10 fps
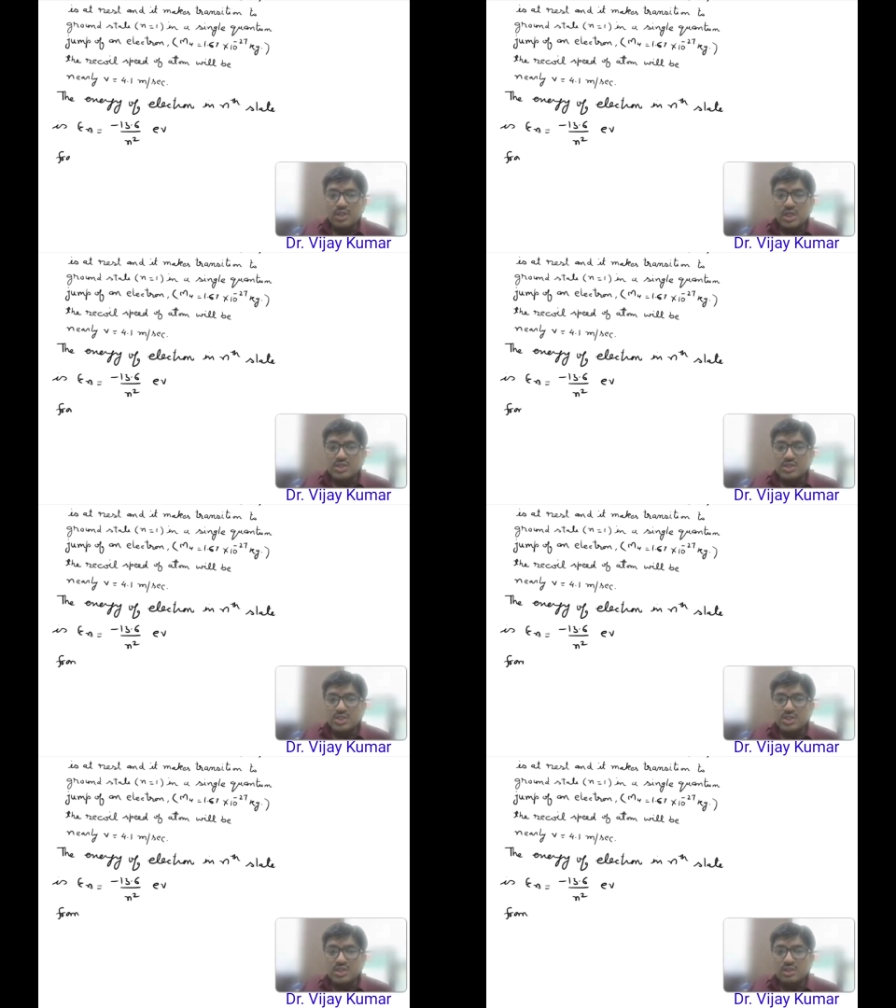
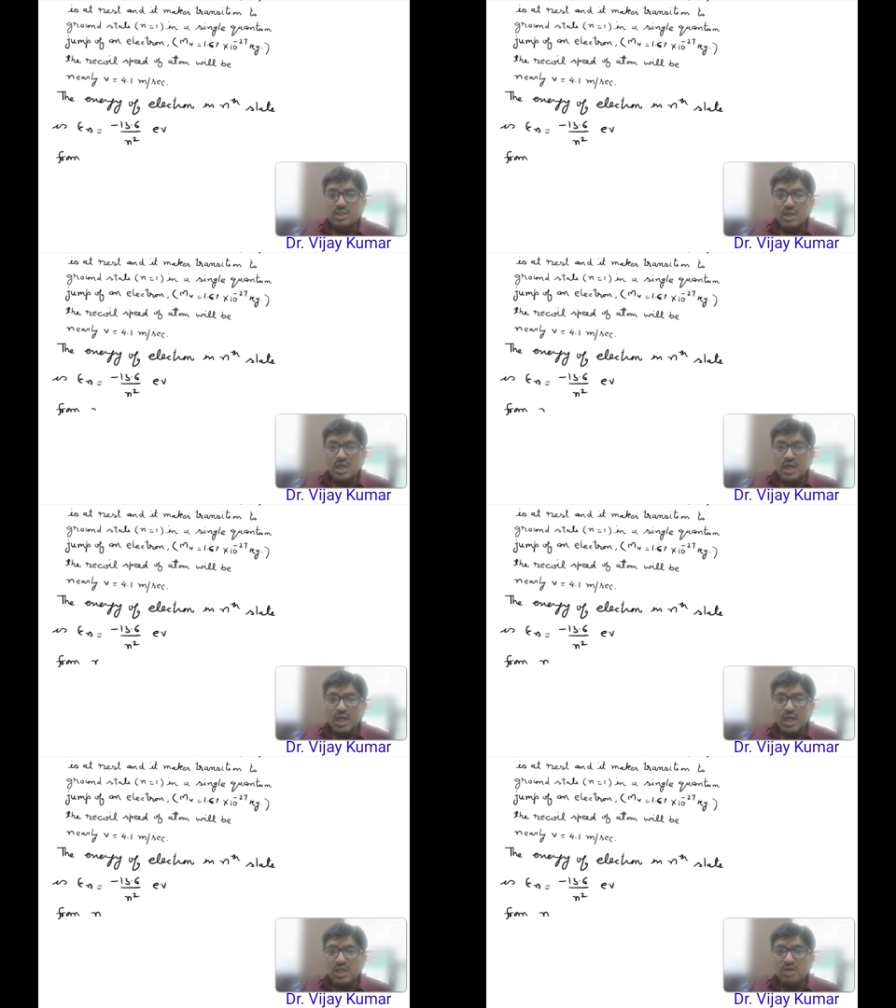transition
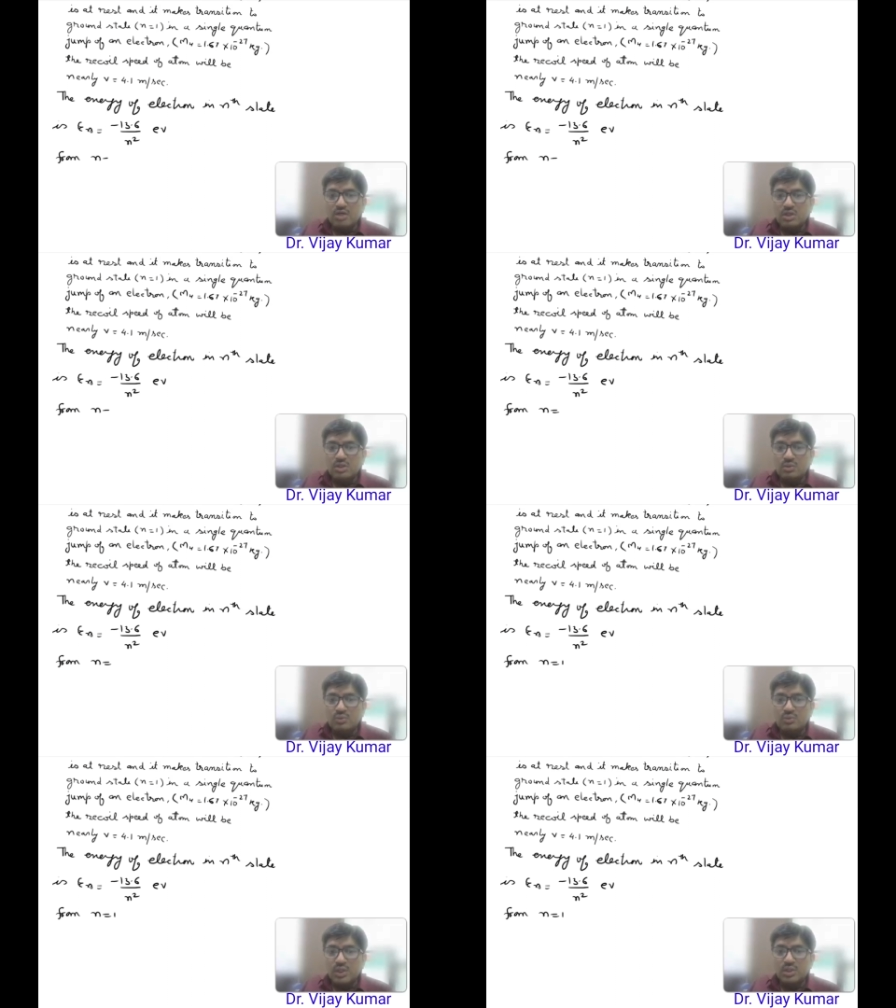n equal to
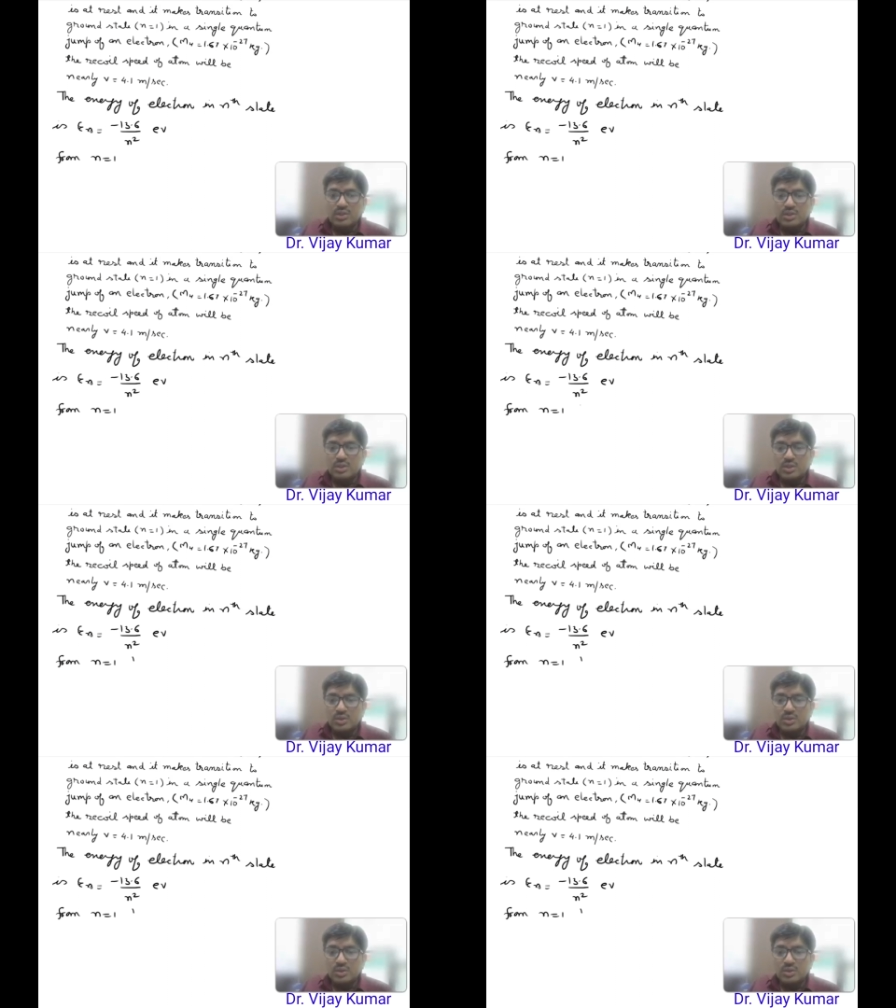1